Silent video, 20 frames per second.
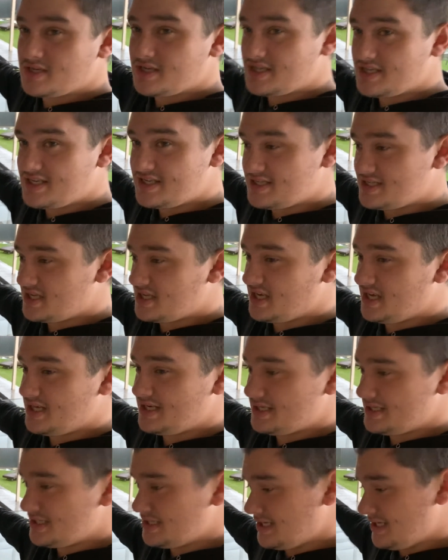is here.
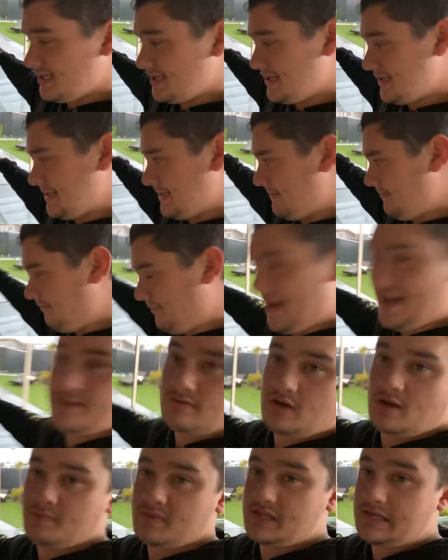Bad
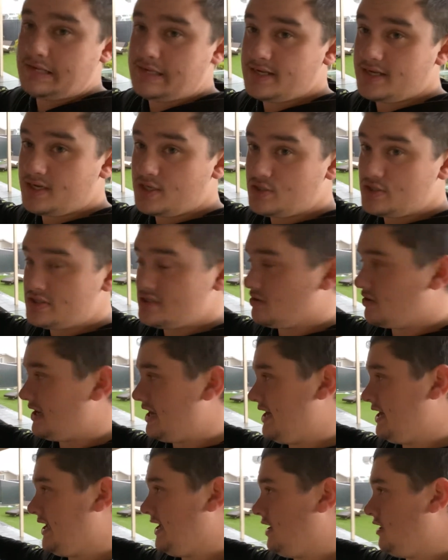time of the year to use it right
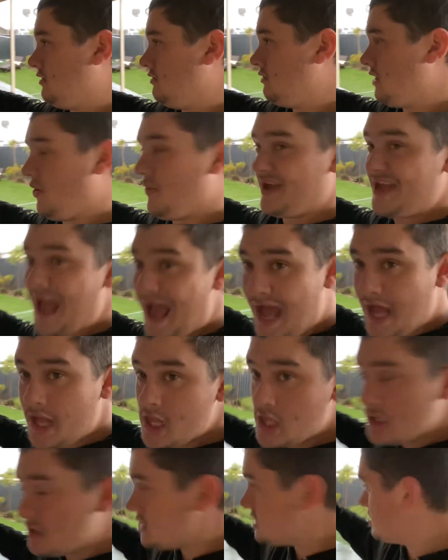now. Well, we can
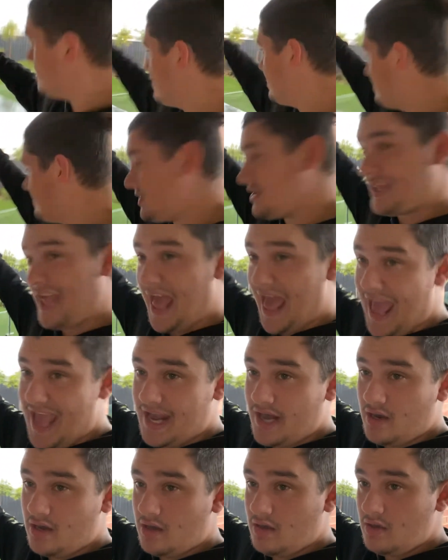use it because we've got the
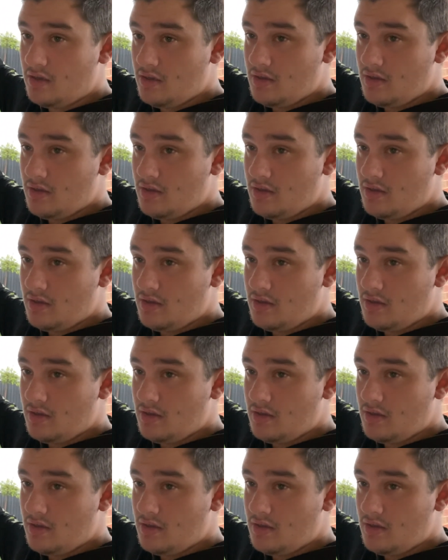heater